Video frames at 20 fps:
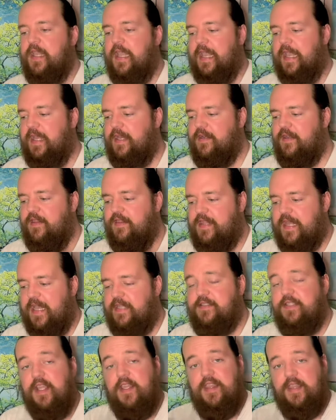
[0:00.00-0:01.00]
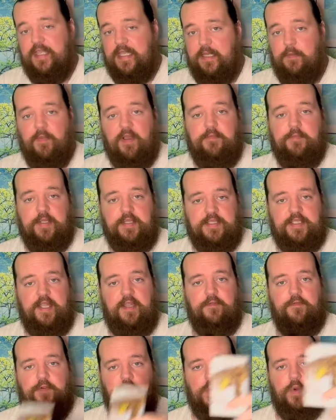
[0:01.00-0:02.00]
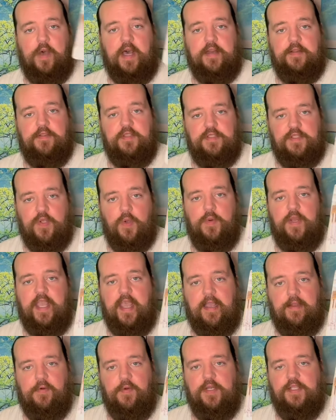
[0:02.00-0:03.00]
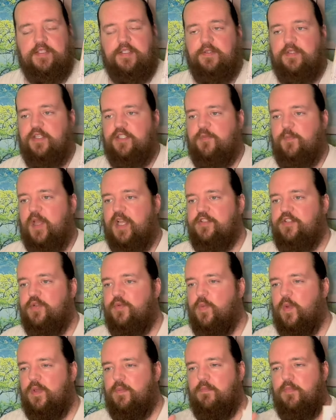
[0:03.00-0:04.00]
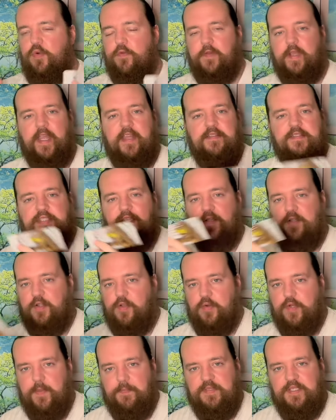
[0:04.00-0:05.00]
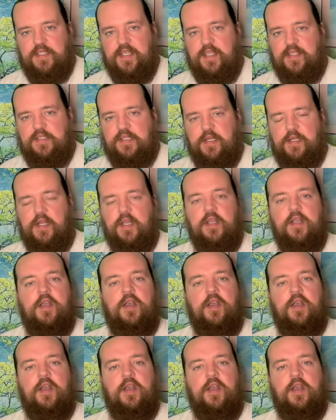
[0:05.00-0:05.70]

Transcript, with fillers: And that's a theme I've been seeing for a lot of the Zodiac recently, especially with moving into eclipse season.